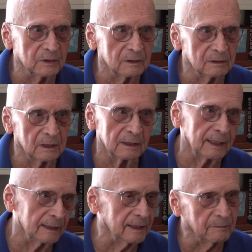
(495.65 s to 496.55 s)
And at that
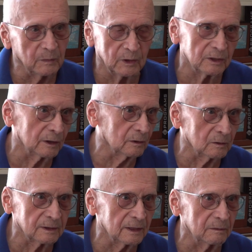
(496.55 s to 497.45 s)
time, boys and girls
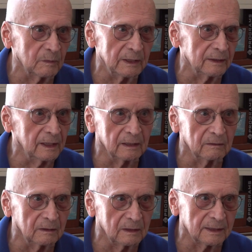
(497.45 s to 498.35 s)
didn't meet together in
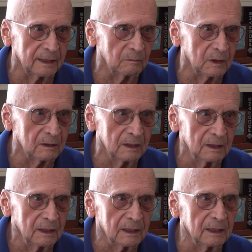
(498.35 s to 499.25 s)
the same
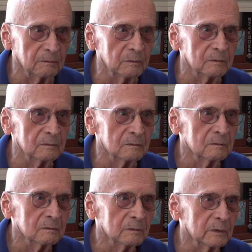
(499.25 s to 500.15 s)
club.
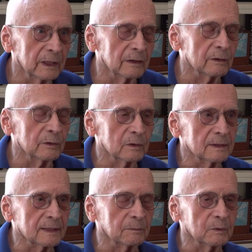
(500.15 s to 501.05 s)
We had to do it
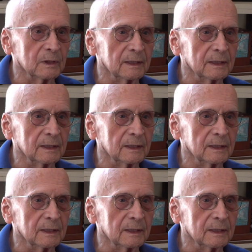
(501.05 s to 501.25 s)
separately.